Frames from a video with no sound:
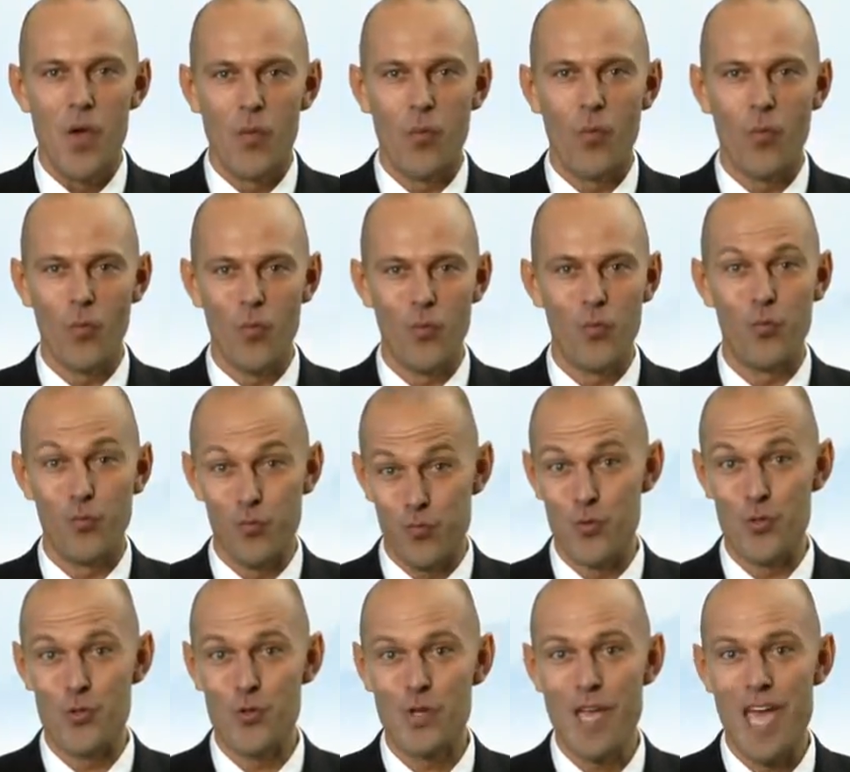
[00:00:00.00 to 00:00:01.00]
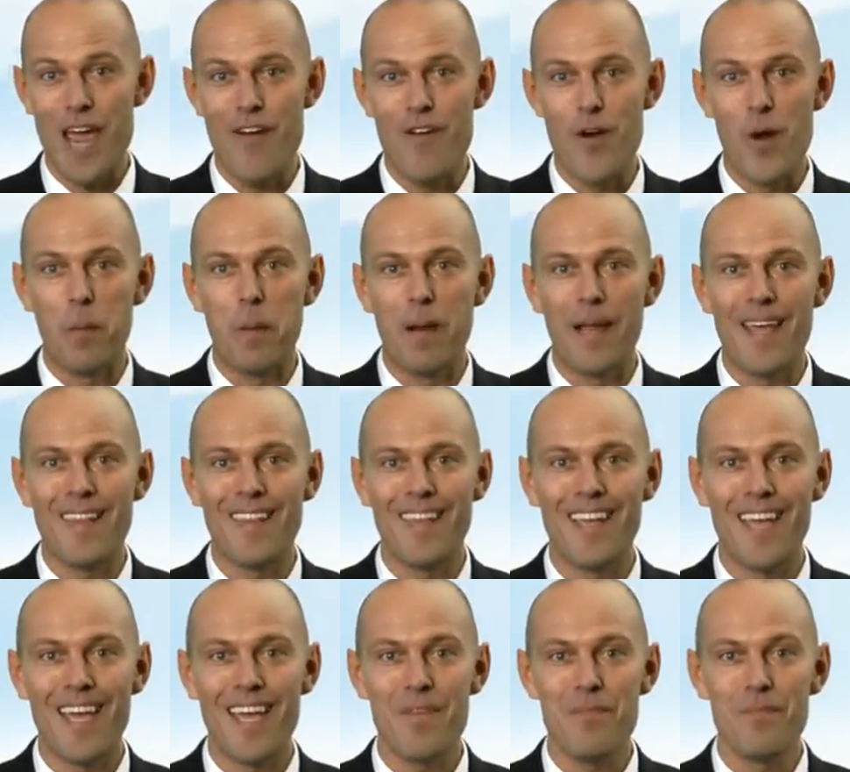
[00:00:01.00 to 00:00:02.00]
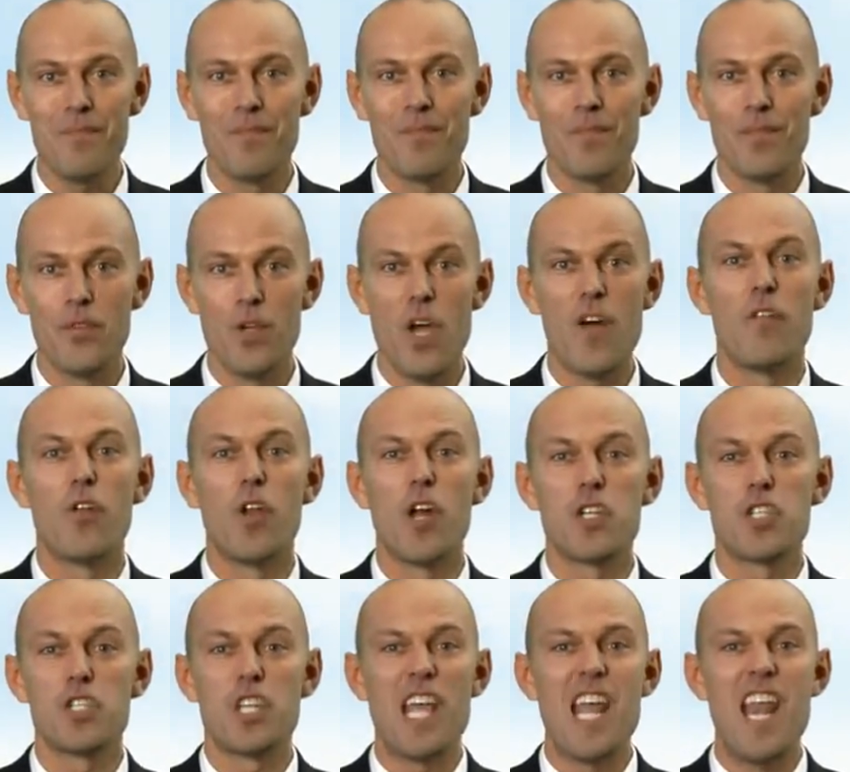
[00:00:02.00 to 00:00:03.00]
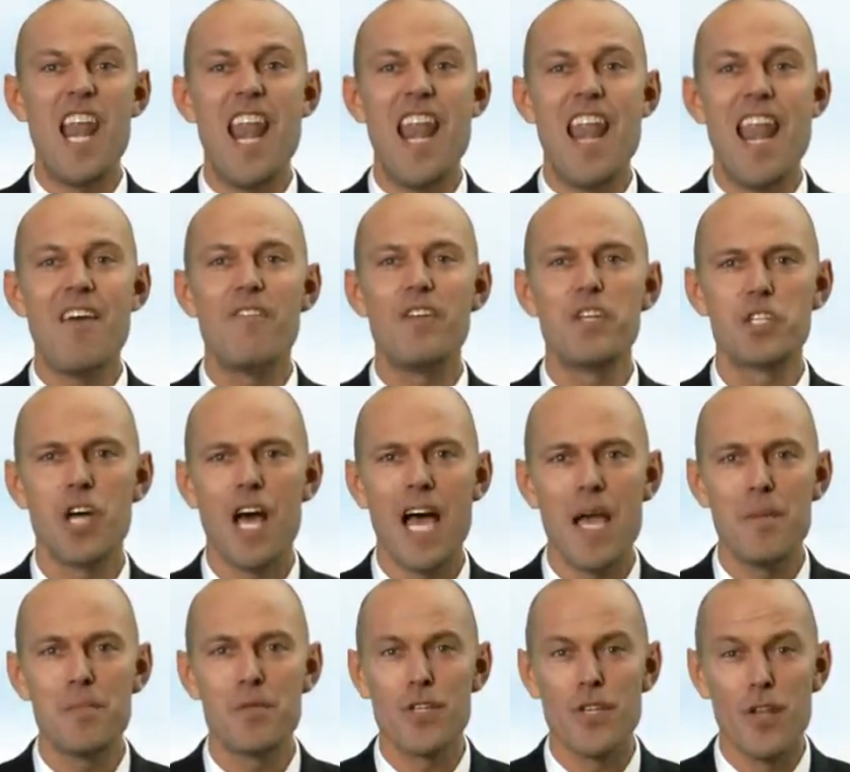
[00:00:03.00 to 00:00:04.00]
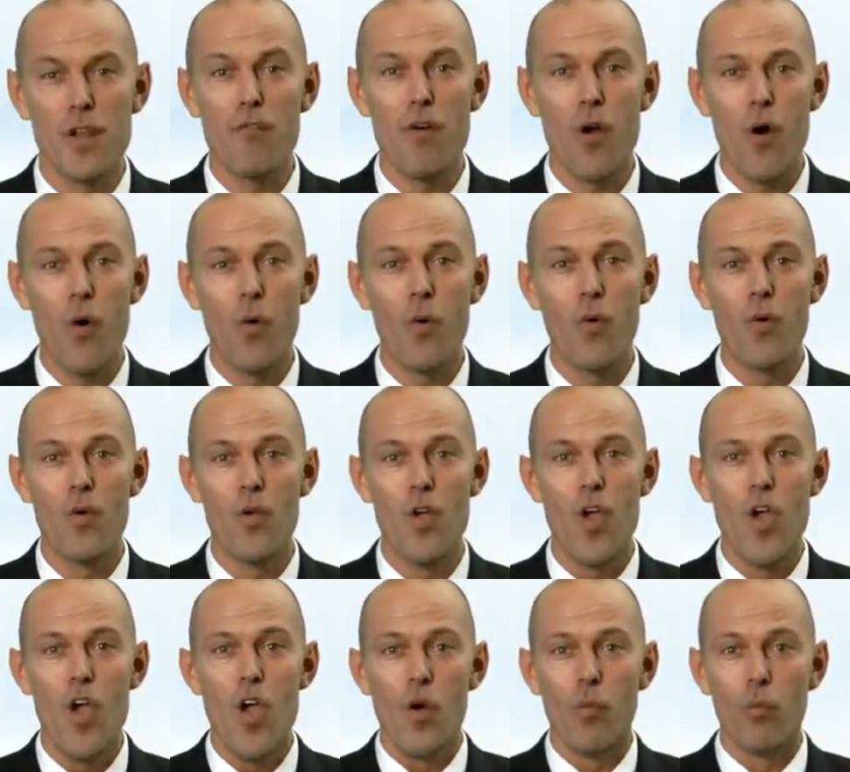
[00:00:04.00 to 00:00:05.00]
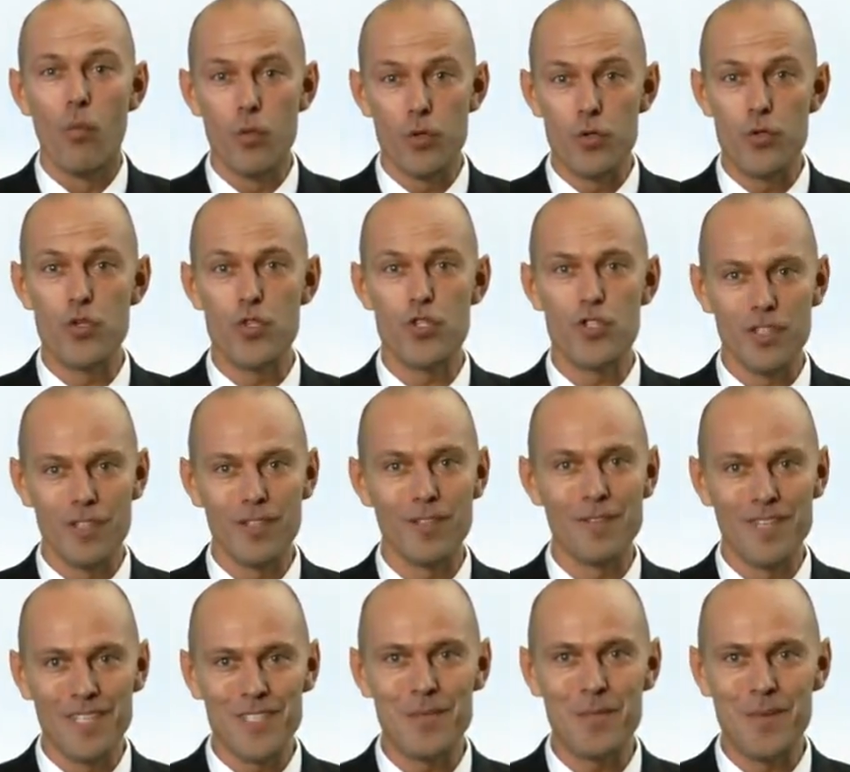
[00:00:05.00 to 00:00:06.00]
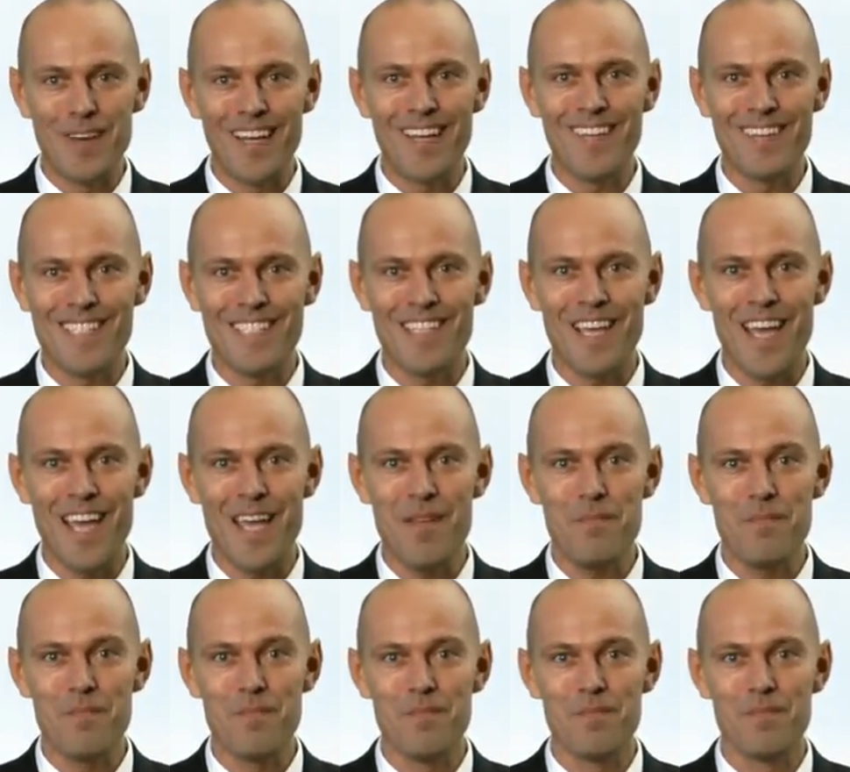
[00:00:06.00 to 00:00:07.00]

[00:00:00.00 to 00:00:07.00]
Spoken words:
Would you carry on playing the game? You have lost 11 times in a row. Would you still want to play this game?